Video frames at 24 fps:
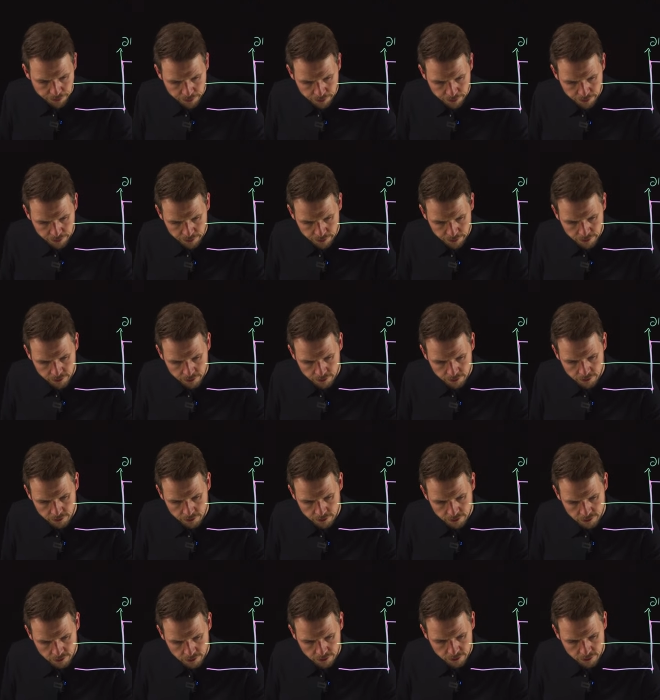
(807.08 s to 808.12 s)

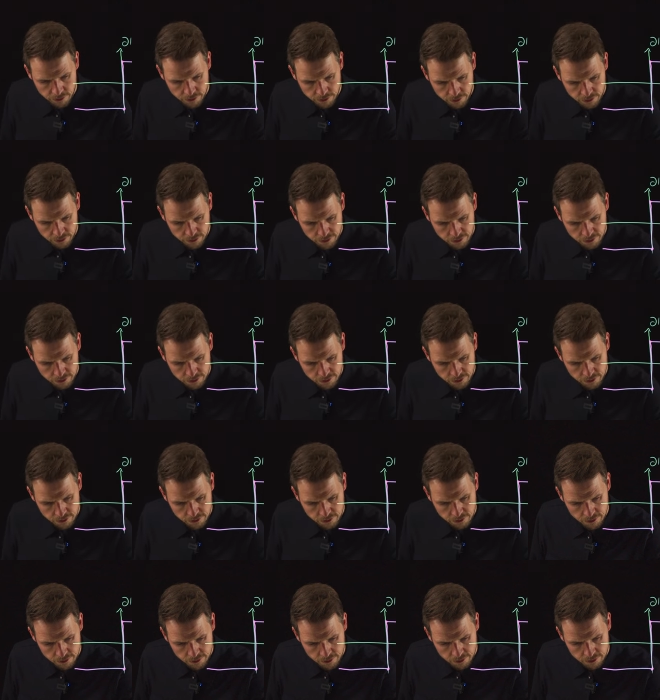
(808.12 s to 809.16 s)

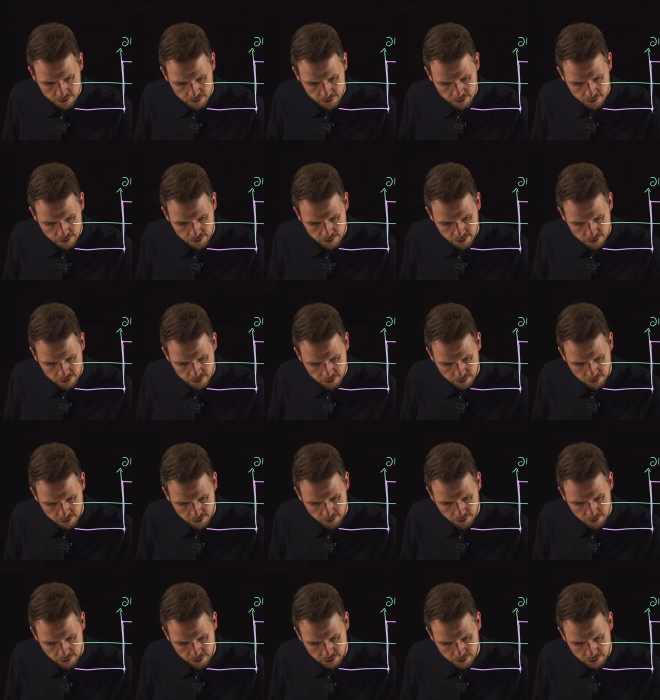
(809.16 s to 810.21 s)

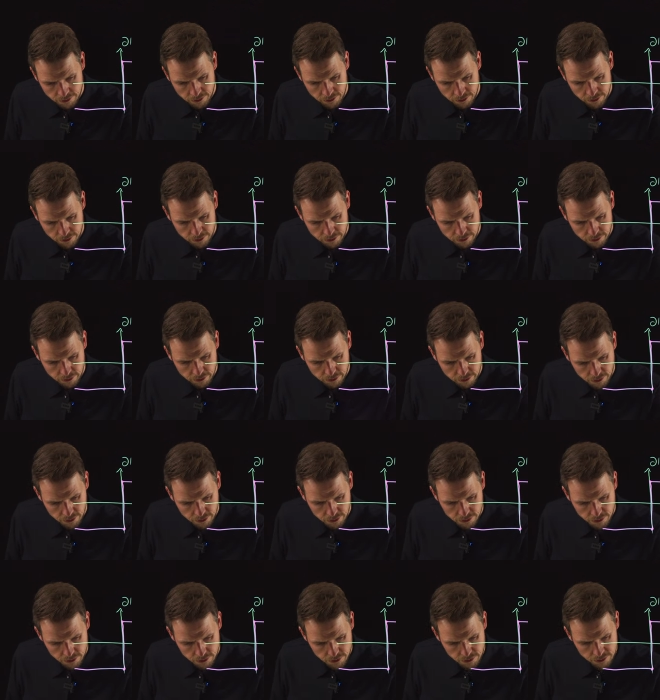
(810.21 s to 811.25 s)
Nothing is said.